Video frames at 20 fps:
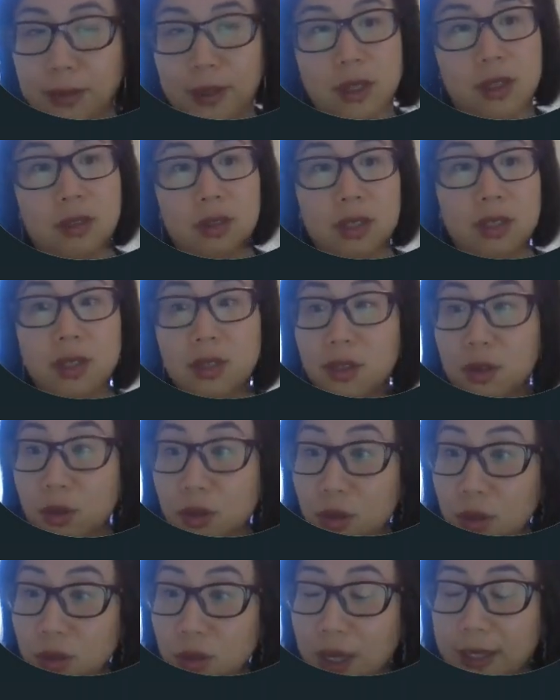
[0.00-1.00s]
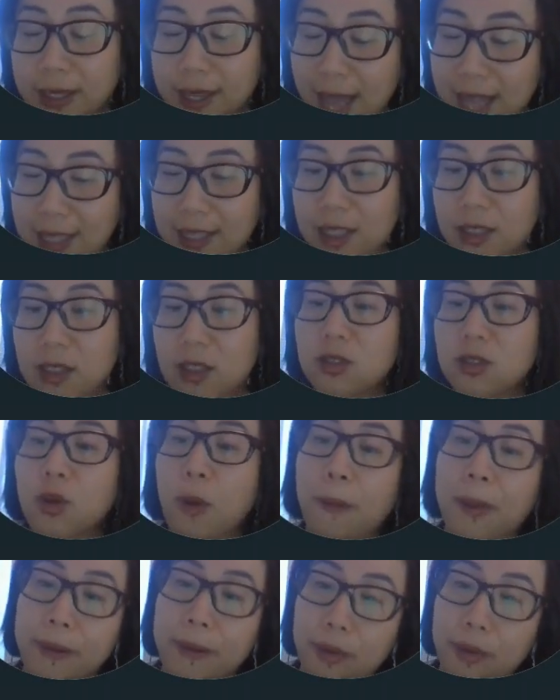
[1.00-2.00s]
because this is it's a
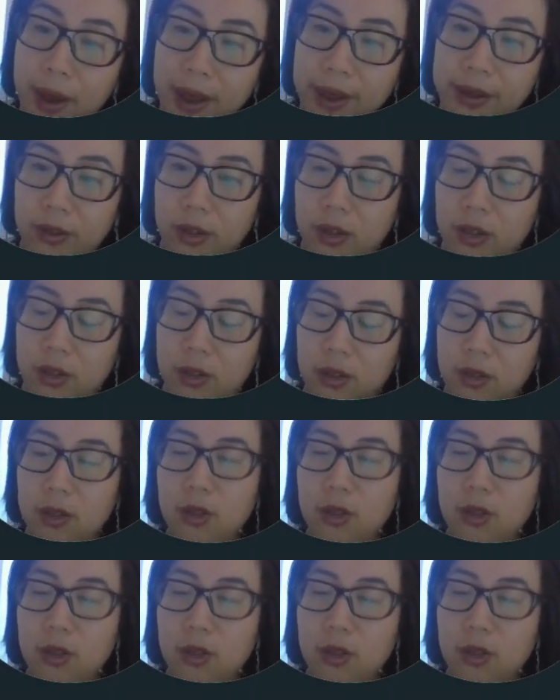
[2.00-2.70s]
sole proprietor.